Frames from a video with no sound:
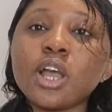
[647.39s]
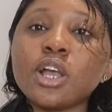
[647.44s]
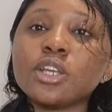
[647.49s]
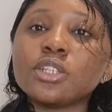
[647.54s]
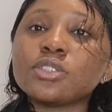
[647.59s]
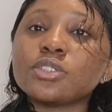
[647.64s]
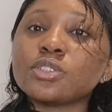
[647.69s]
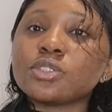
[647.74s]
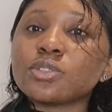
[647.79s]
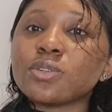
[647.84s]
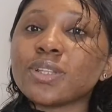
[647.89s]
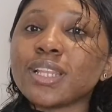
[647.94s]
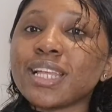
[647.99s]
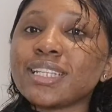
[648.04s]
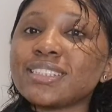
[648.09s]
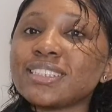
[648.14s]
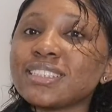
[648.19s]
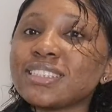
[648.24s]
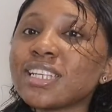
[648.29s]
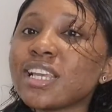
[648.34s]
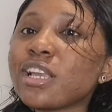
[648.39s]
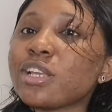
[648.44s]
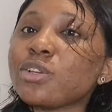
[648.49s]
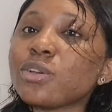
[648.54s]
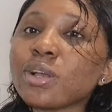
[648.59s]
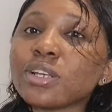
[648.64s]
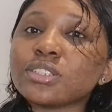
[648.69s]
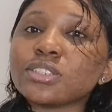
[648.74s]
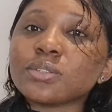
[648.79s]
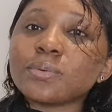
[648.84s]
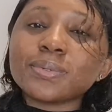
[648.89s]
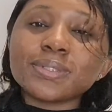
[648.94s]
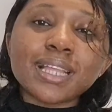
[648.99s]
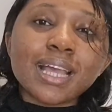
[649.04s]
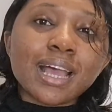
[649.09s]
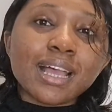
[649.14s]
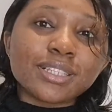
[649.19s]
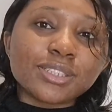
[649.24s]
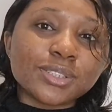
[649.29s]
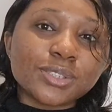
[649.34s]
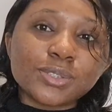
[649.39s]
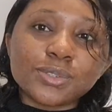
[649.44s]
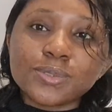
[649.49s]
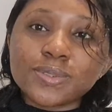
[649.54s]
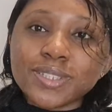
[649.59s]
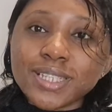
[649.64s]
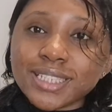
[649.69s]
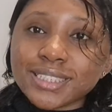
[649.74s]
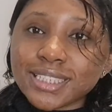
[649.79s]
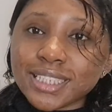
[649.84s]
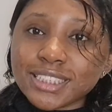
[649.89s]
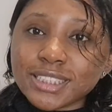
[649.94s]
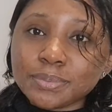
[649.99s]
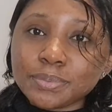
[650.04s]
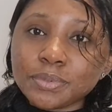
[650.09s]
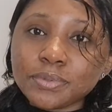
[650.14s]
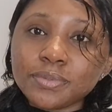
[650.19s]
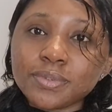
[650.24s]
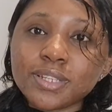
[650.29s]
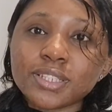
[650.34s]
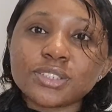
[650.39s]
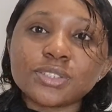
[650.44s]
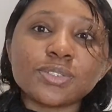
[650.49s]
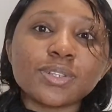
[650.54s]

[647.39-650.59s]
So let's say you are someone that has 2 years experience.